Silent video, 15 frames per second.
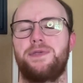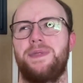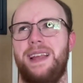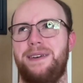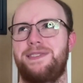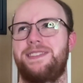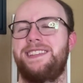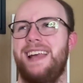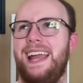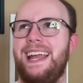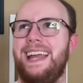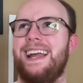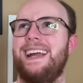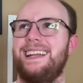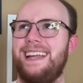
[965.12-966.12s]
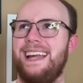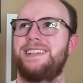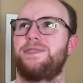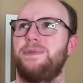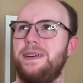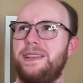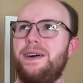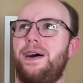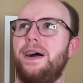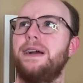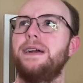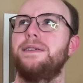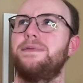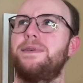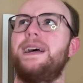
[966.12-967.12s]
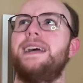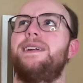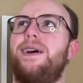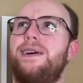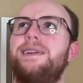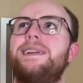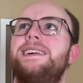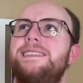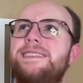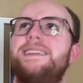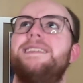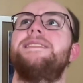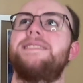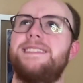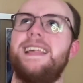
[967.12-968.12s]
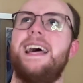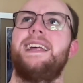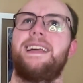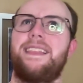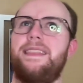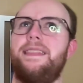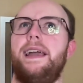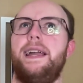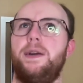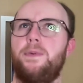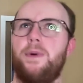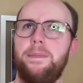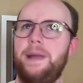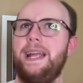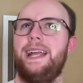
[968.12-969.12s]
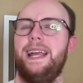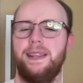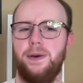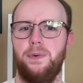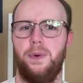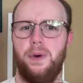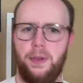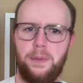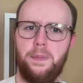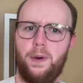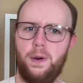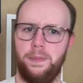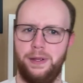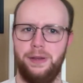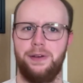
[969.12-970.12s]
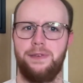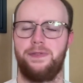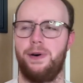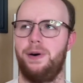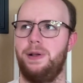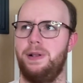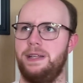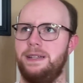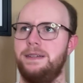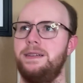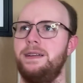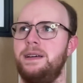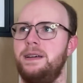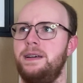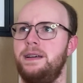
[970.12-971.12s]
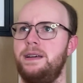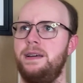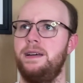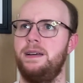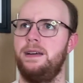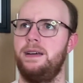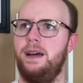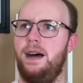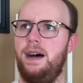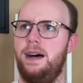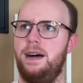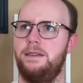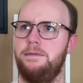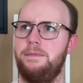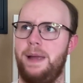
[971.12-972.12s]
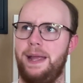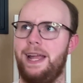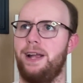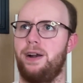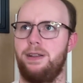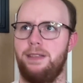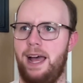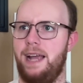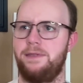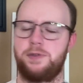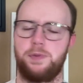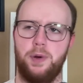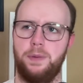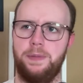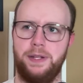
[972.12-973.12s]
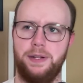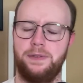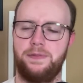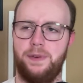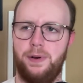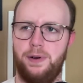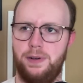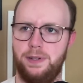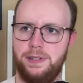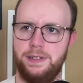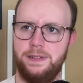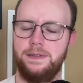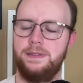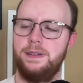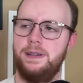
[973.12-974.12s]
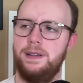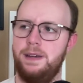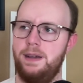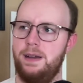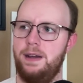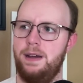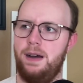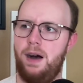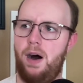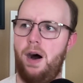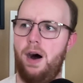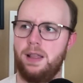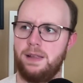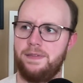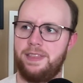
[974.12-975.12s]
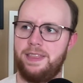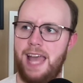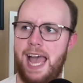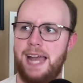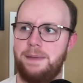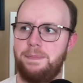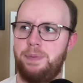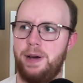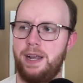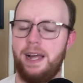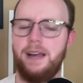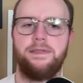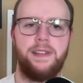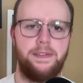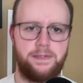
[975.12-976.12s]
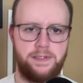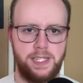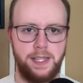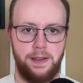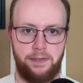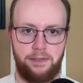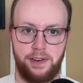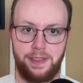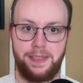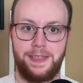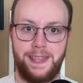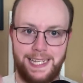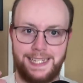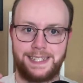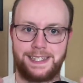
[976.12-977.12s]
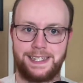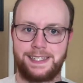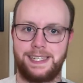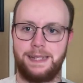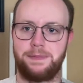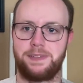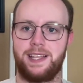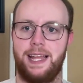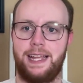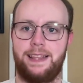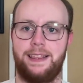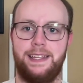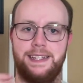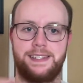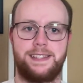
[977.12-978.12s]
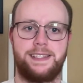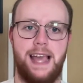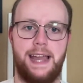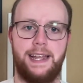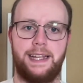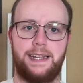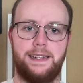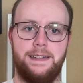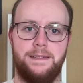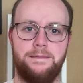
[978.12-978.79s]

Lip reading: without saying, I guess, with art, right? Art is an aesthetic thing. We're making the world more beautiful and making our lives more beautiful and all of that. But for these, it seems like the aesthetic